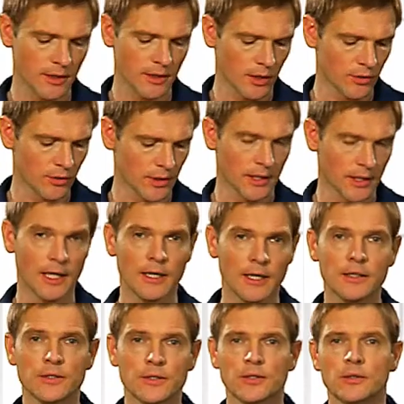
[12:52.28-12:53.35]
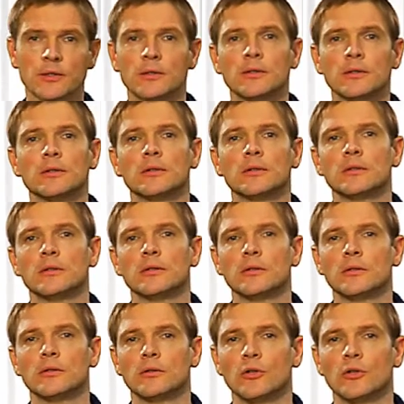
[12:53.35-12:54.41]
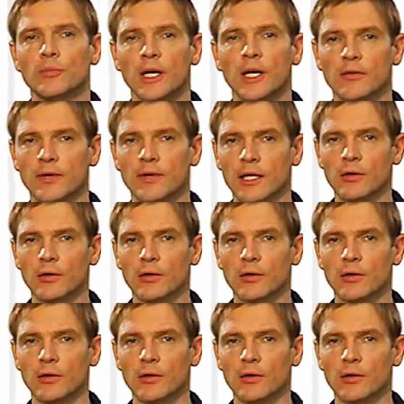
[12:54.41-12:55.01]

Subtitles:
output 1 activates and my warning